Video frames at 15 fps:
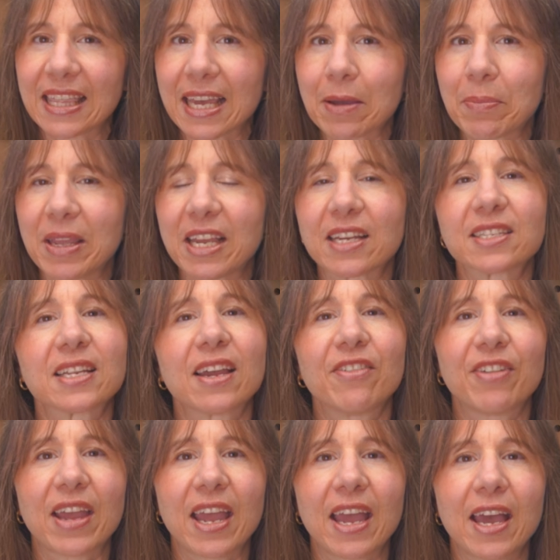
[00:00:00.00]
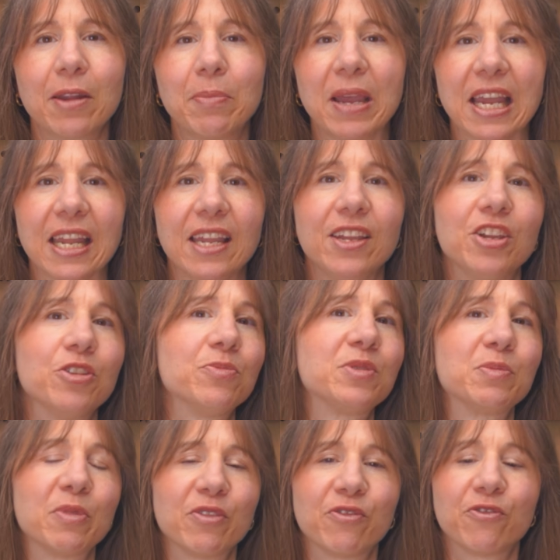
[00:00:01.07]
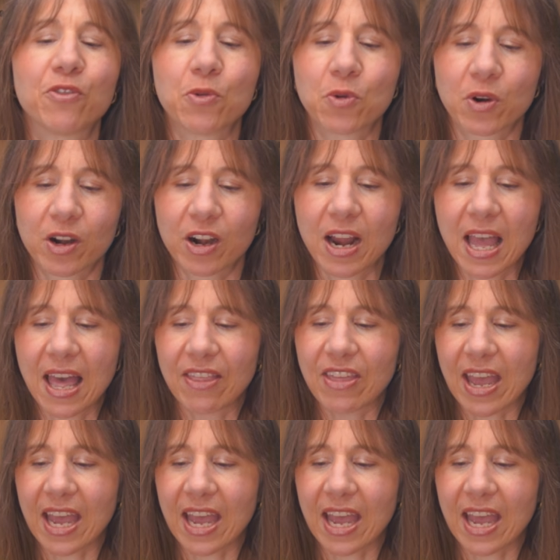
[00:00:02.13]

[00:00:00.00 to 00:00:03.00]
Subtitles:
that because I've had packing cubes before that